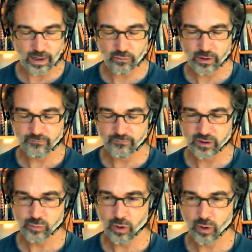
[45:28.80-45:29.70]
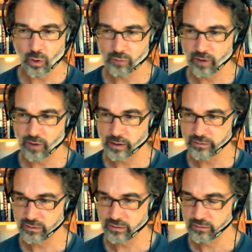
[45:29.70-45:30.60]
render invisible all
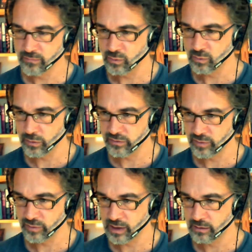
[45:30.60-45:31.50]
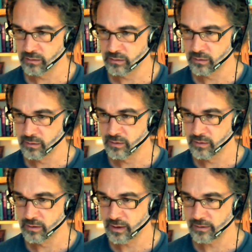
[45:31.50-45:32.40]
violence towards men,
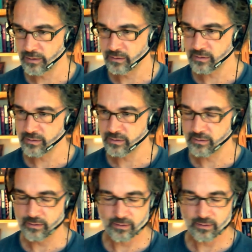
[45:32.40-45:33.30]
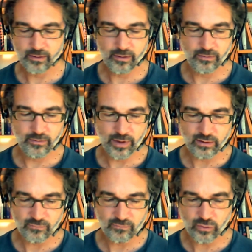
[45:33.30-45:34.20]
and
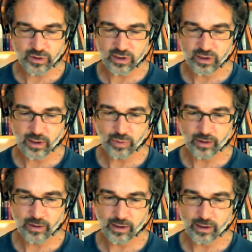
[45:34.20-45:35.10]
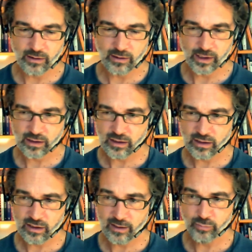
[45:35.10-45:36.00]
that's the first step. And then in the
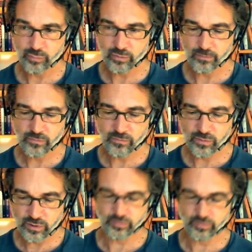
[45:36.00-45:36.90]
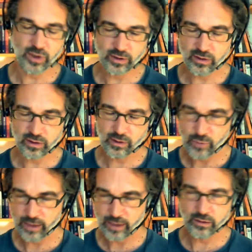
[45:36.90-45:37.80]
next step, some
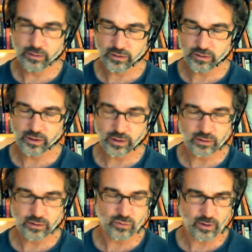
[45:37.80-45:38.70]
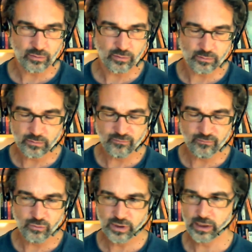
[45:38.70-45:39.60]
studies. We had a study
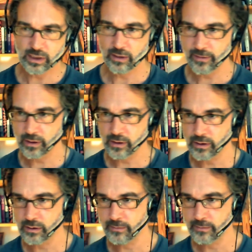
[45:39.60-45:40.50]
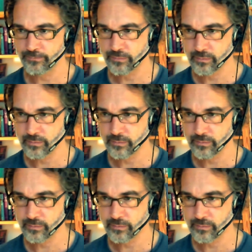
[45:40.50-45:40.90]
2014, I think, in